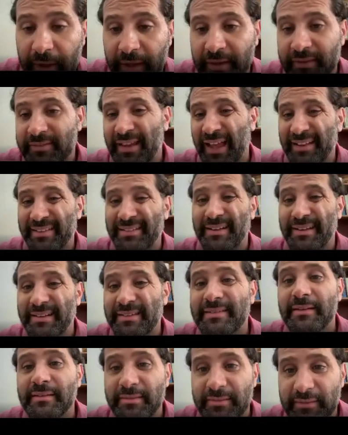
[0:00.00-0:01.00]
it's at
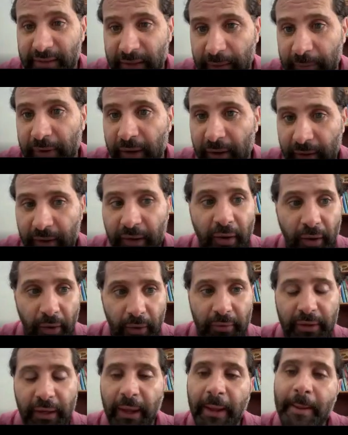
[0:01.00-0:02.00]
least similar,
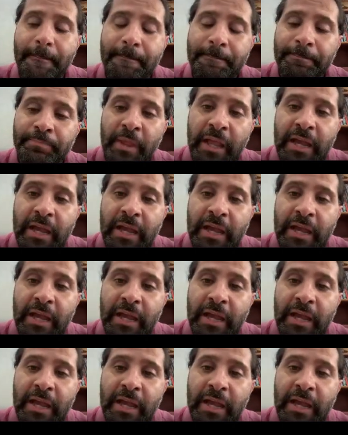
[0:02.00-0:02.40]
okay?